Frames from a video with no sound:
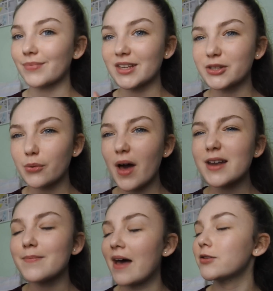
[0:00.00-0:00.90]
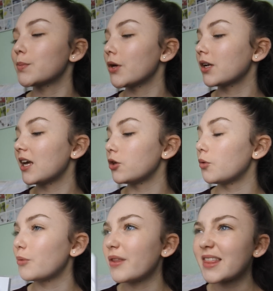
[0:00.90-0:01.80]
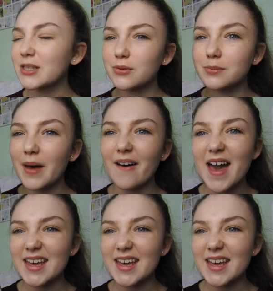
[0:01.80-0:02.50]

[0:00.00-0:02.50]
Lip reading: squared maths book like normal, and this was about